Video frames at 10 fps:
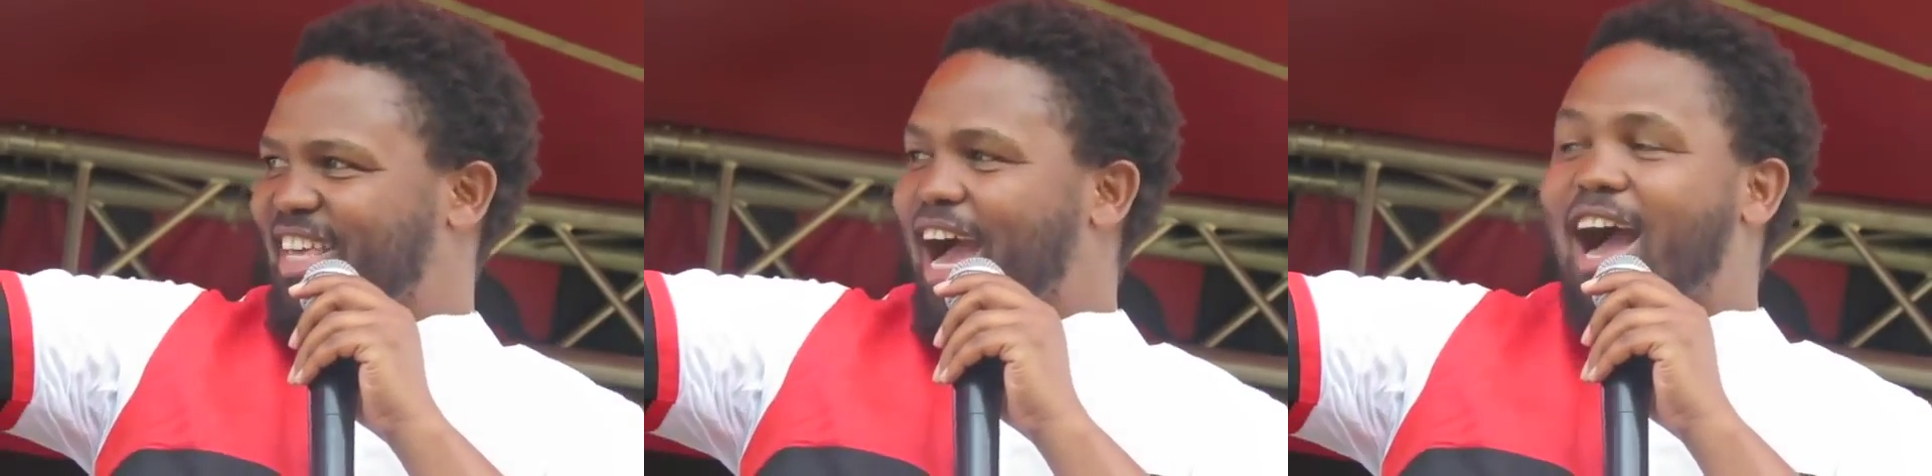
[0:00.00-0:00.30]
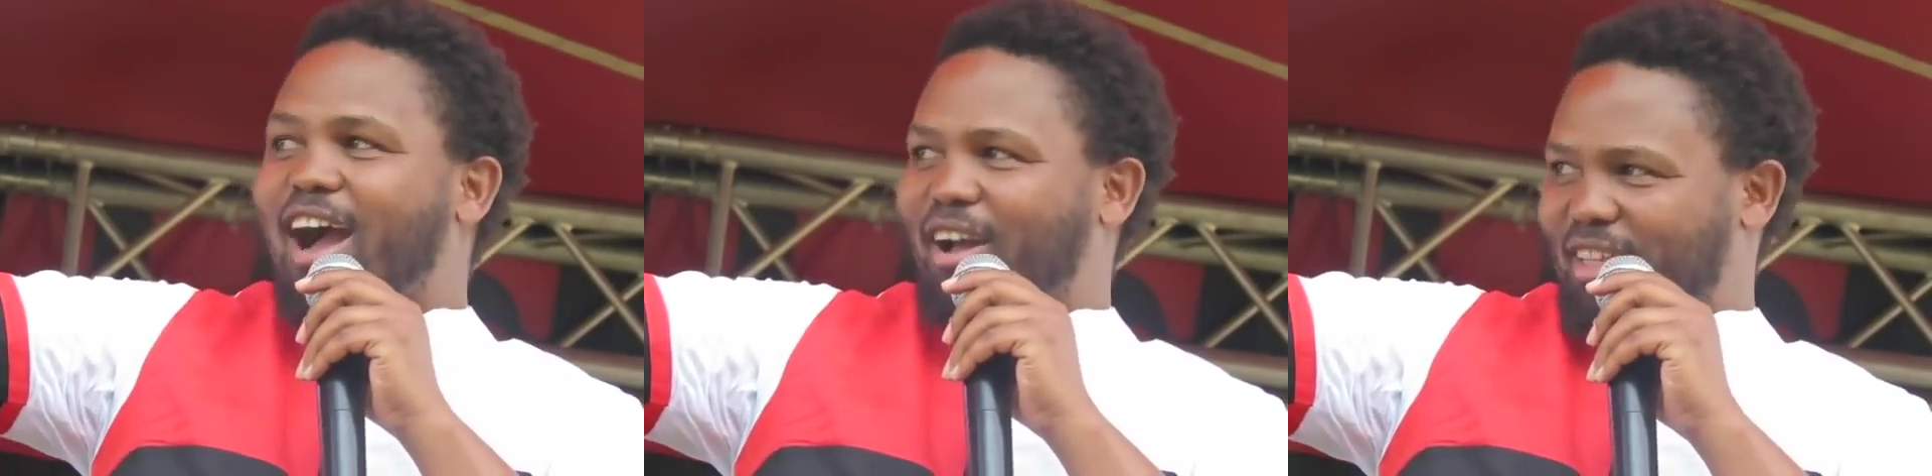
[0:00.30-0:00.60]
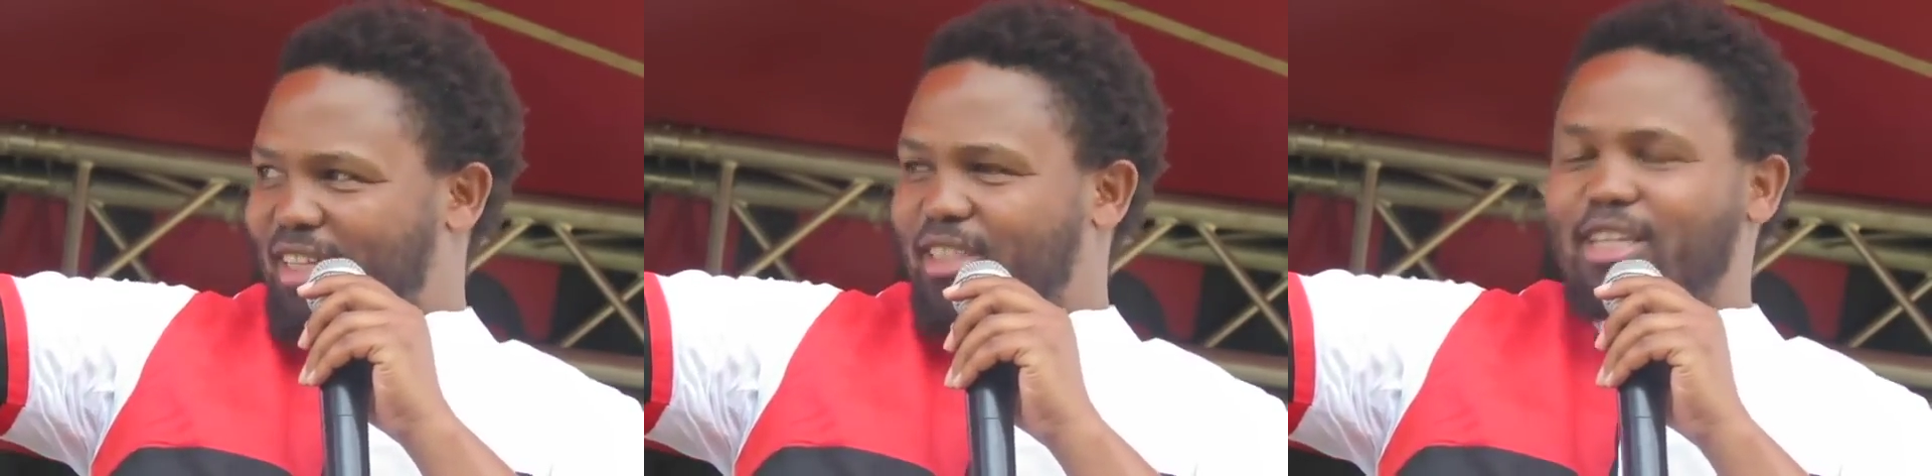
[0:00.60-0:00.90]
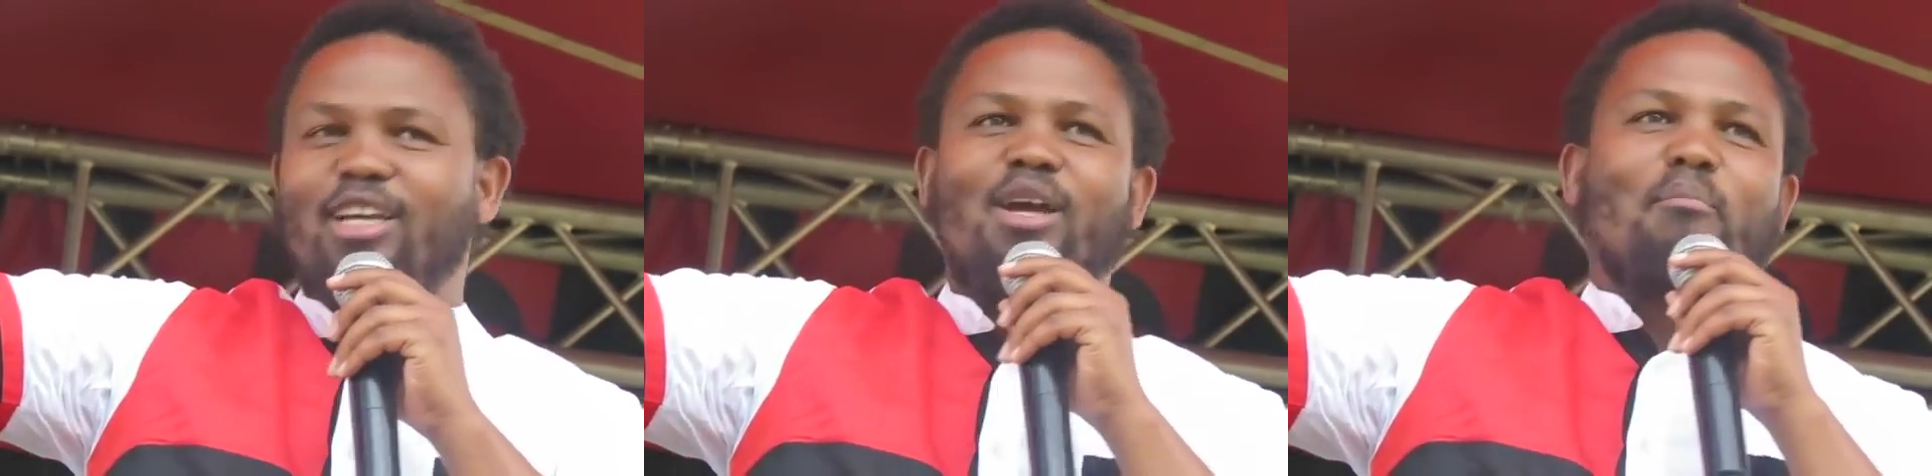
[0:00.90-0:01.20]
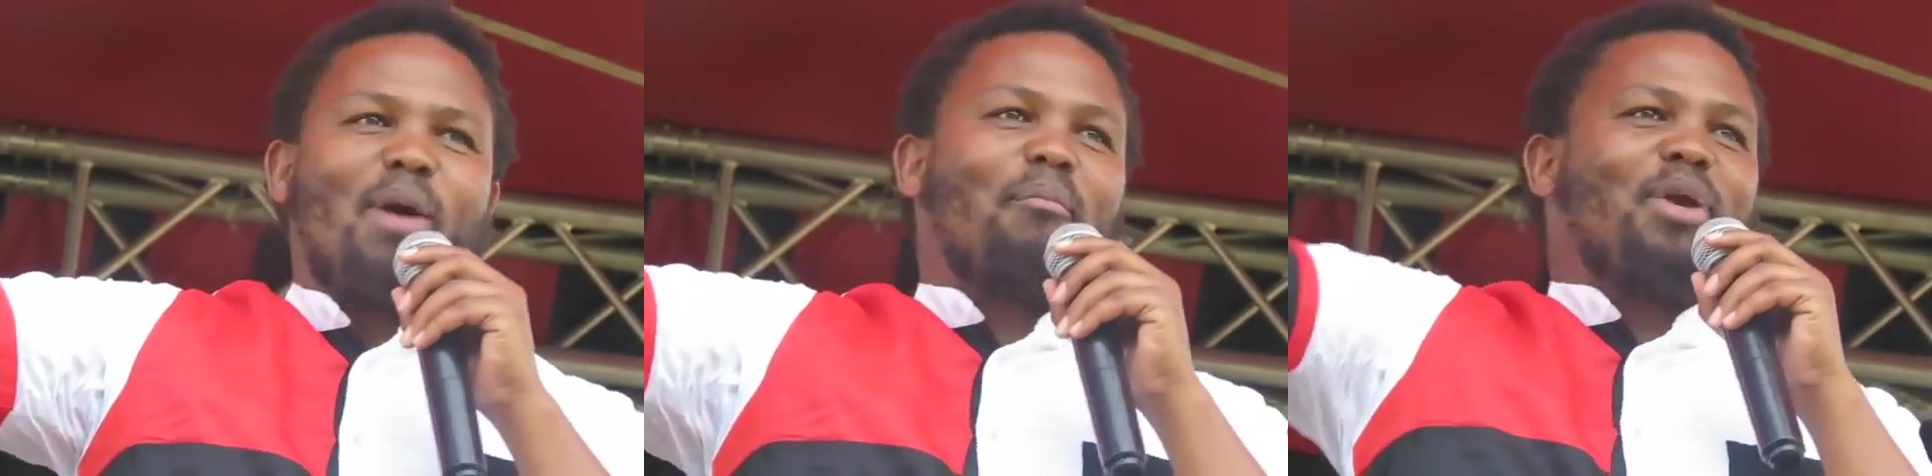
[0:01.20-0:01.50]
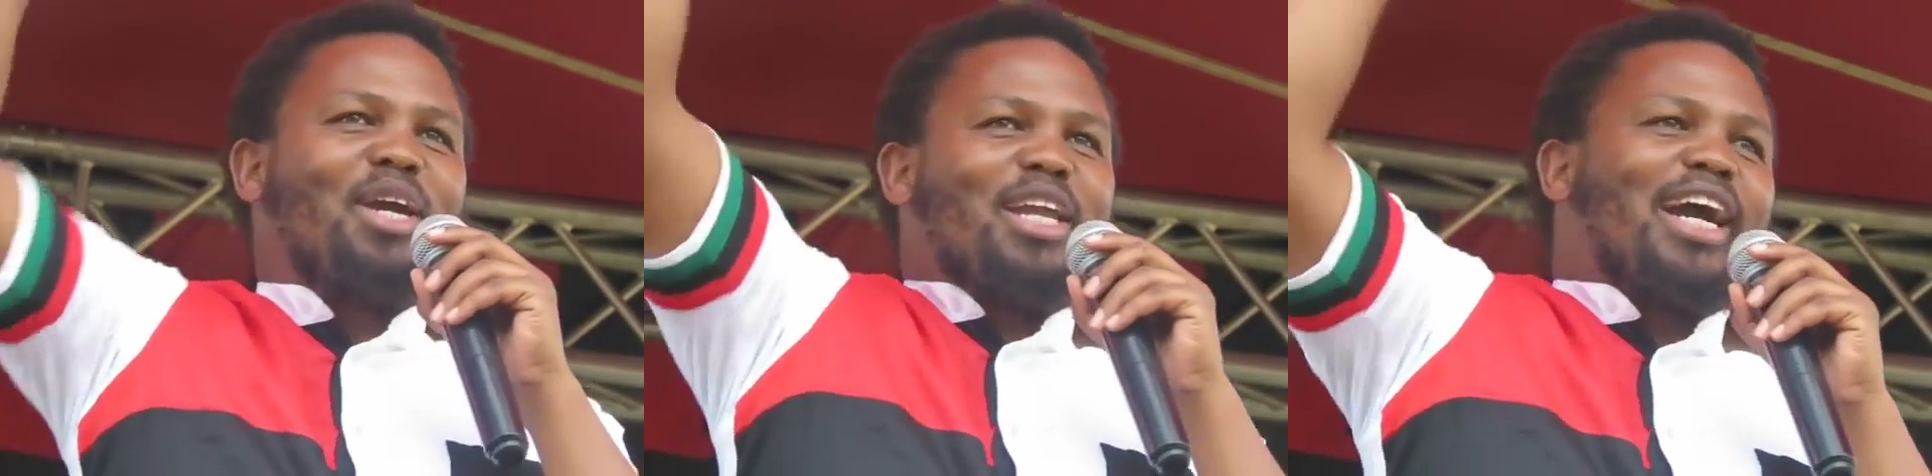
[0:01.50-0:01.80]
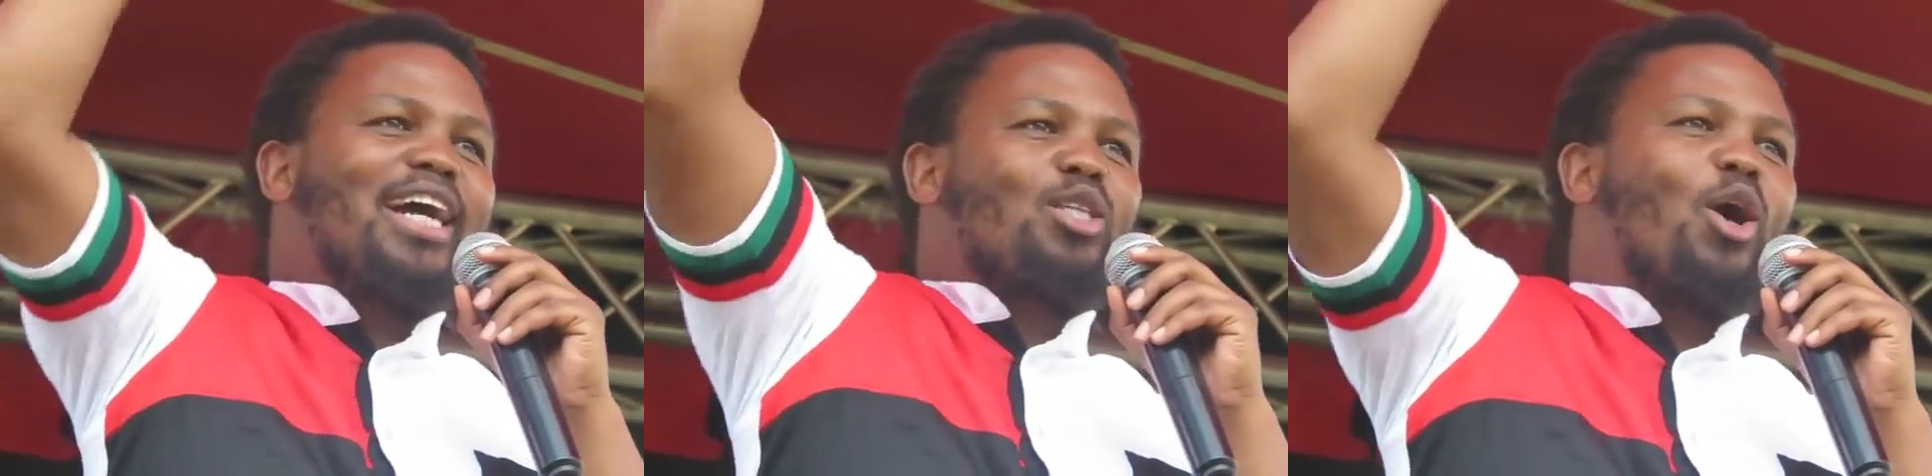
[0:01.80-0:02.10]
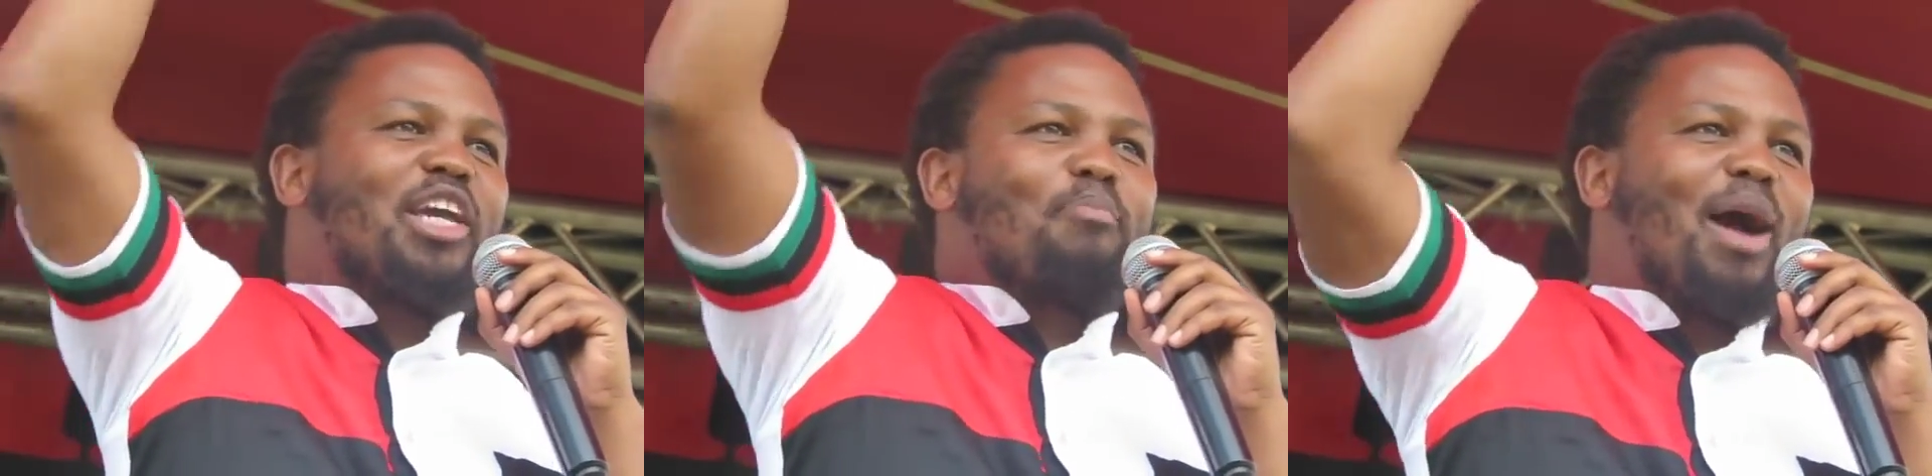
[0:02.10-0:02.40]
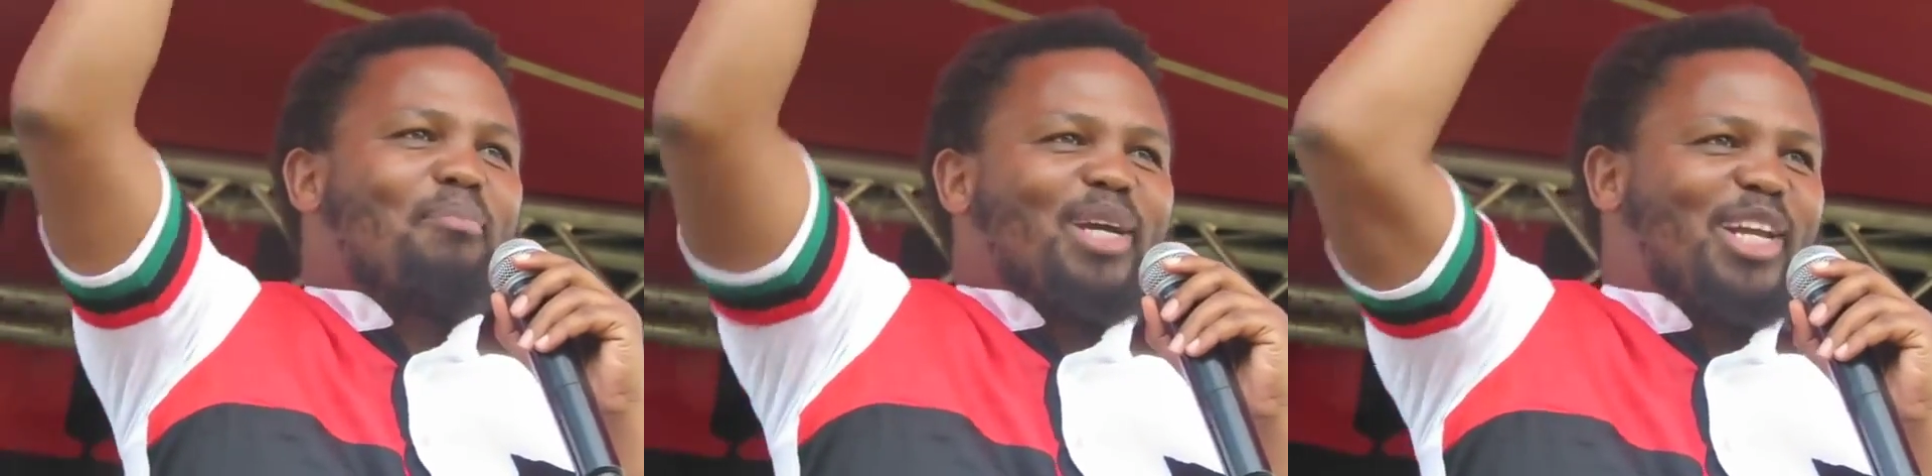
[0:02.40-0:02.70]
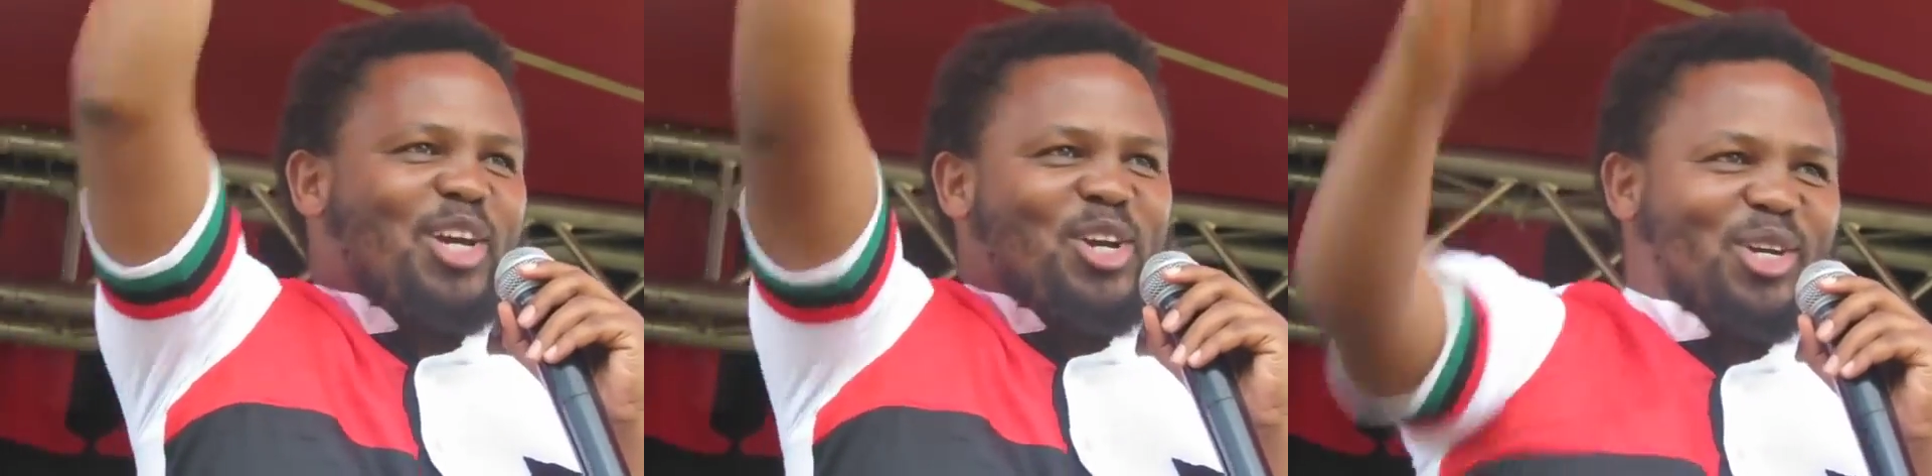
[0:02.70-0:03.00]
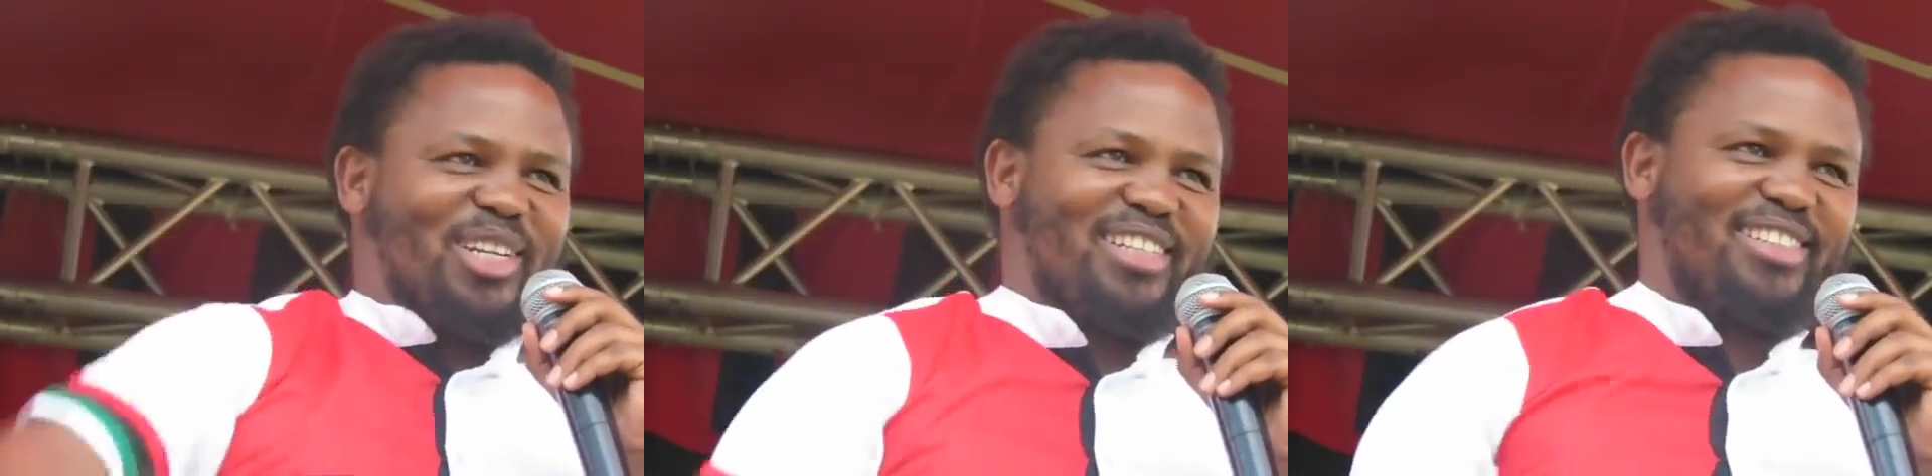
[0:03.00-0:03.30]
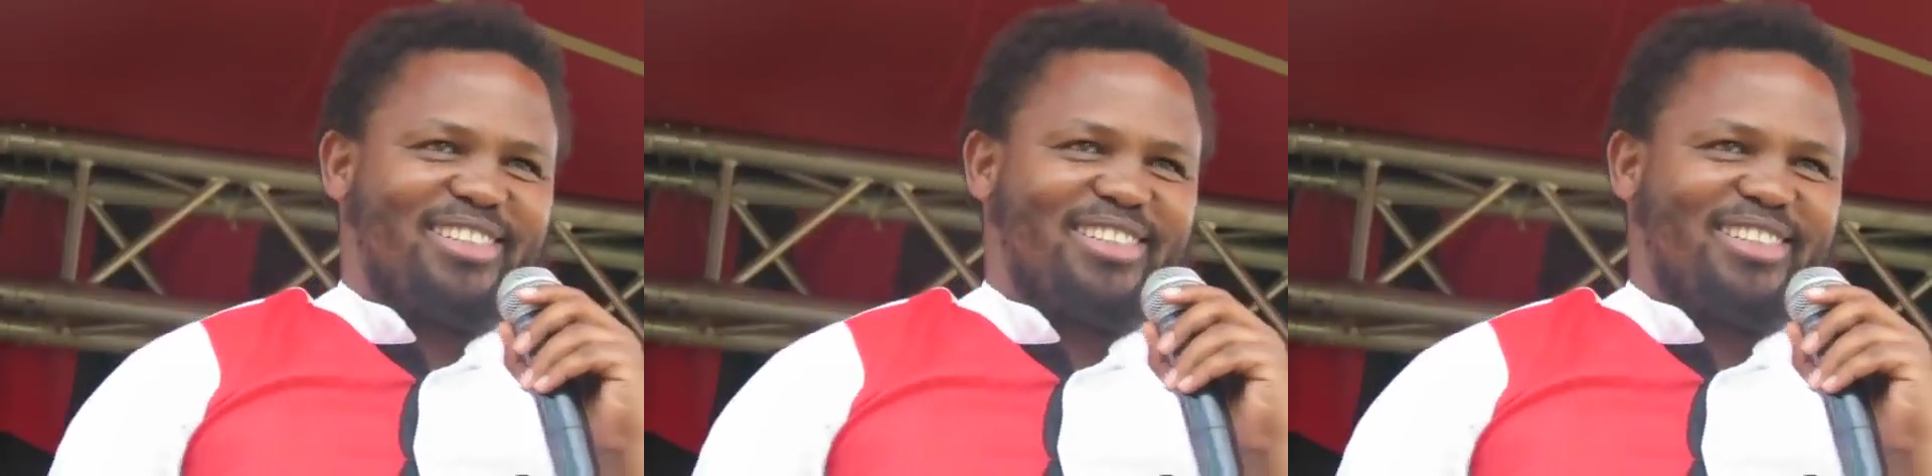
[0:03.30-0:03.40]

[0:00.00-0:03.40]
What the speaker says: Yeah. Pambili nga jongi pambili.